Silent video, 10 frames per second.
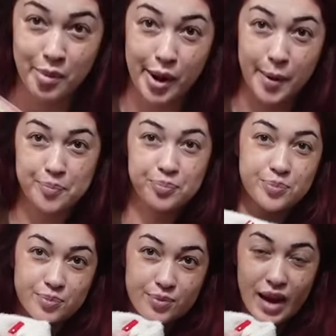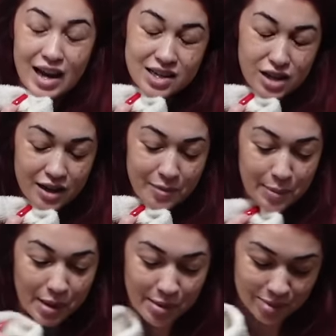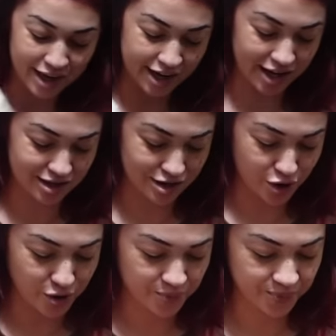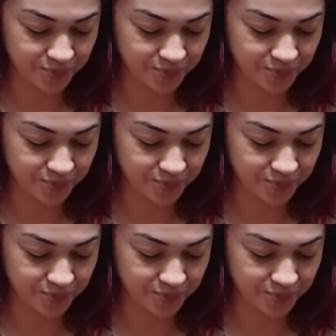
But I still love my baby blanket. So